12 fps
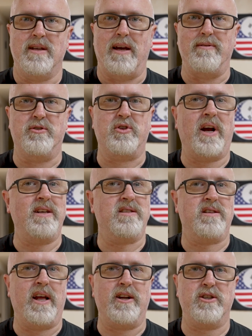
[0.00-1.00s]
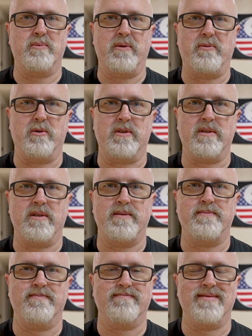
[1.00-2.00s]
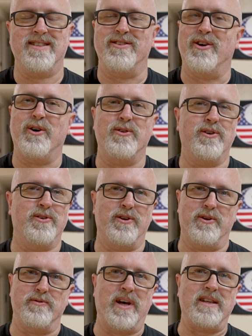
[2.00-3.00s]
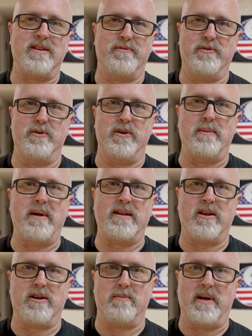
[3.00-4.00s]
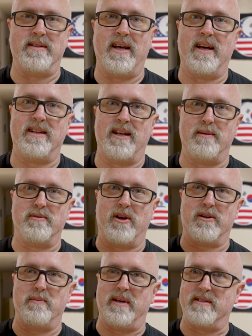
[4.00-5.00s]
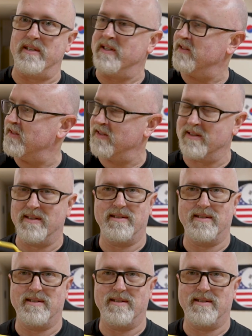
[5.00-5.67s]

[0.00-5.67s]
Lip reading: Have you tried sliders before? No, no, no, not the food. I'm not talking about that. I'm talking about these